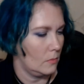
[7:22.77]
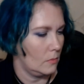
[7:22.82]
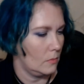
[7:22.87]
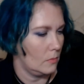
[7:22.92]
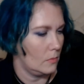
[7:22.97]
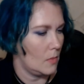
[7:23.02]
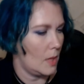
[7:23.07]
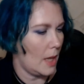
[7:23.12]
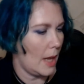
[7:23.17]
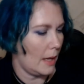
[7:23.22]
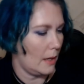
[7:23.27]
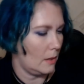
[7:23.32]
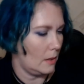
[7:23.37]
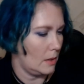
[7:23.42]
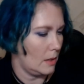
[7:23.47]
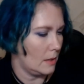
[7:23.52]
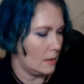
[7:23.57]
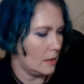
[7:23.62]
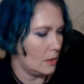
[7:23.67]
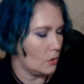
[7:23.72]
yeah,
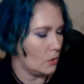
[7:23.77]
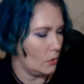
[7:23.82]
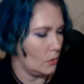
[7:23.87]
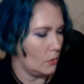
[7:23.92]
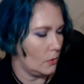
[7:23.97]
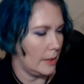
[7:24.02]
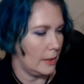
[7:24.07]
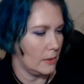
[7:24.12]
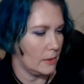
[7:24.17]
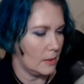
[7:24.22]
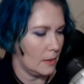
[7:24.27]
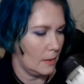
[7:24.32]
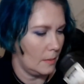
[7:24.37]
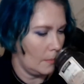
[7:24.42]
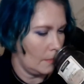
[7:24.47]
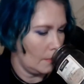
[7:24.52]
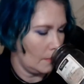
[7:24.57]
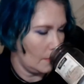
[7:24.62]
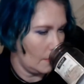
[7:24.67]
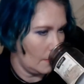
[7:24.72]
essential oils.
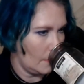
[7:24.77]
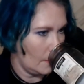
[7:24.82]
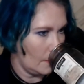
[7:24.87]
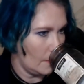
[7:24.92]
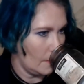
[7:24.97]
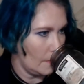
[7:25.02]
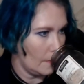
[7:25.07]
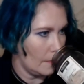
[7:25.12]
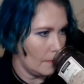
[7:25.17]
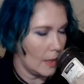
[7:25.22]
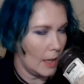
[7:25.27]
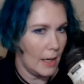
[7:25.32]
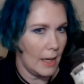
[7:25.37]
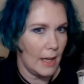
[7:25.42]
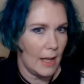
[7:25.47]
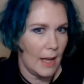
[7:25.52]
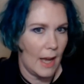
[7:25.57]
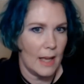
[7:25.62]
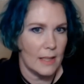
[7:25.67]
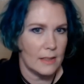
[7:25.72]
It
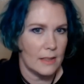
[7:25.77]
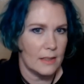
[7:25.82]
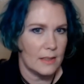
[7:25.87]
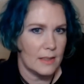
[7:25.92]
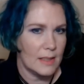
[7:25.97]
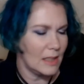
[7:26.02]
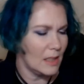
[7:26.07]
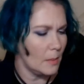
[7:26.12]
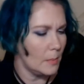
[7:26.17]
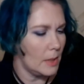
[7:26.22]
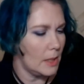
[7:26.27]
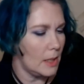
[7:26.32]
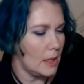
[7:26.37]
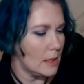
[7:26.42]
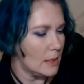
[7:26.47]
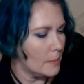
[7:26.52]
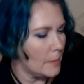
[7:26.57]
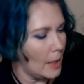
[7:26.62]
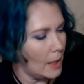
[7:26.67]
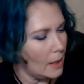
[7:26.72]
has a cinnamony
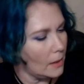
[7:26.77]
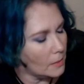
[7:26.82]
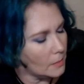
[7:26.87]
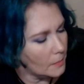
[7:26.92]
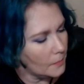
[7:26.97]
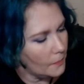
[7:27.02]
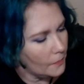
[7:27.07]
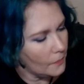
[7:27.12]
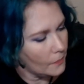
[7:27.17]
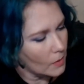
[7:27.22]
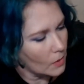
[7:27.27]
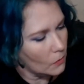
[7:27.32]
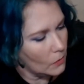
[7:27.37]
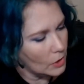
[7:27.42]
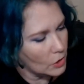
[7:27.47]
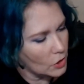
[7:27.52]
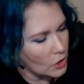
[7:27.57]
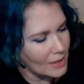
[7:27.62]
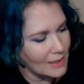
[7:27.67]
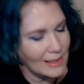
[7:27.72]
smell, which
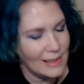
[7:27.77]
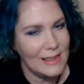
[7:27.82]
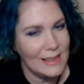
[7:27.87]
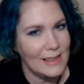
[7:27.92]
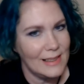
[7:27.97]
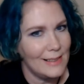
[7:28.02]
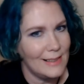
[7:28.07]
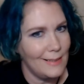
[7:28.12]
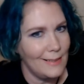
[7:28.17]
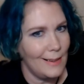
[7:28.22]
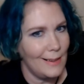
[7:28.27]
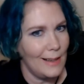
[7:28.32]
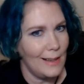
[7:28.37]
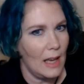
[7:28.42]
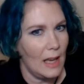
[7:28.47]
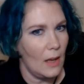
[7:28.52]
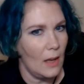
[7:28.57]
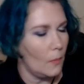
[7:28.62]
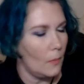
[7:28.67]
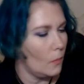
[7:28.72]
is not,
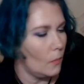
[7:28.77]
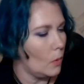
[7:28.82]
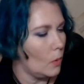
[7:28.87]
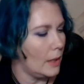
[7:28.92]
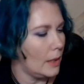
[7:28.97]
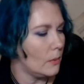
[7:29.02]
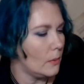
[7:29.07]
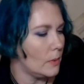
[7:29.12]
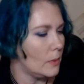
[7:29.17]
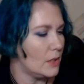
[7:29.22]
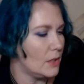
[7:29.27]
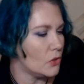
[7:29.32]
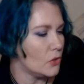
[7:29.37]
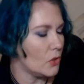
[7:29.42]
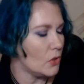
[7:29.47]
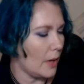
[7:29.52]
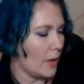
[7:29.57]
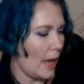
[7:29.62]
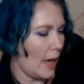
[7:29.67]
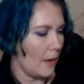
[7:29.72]
well, it's just
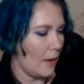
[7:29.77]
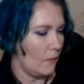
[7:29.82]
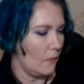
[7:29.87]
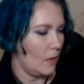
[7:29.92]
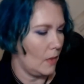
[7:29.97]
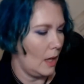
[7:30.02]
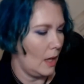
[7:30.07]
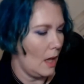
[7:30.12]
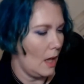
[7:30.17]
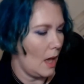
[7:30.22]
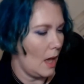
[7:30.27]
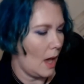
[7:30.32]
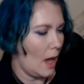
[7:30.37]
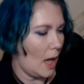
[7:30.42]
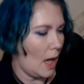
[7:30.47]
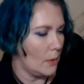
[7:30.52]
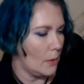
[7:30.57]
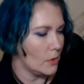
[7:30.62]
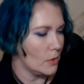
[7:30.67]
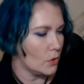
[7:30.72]
okay. I
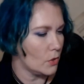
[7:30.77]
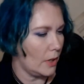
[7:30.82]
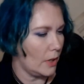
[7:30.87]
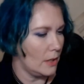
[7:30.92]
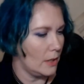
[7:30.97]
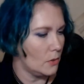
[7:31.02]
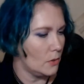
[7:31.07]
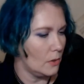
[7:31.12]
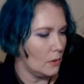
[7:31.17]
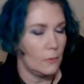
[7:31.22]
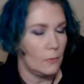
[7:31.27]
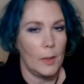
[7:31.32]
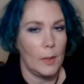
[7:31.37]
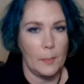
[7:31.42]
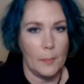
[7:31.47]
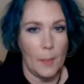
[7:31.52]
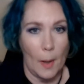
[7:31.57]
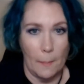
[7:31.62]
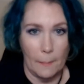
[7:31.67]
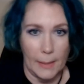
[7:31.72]
was trying to avoid
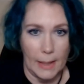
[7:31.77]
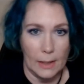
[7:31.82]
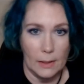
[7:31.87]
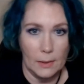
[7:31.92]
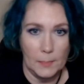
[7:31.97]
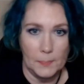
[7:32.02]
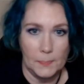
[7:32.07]
pumpkin.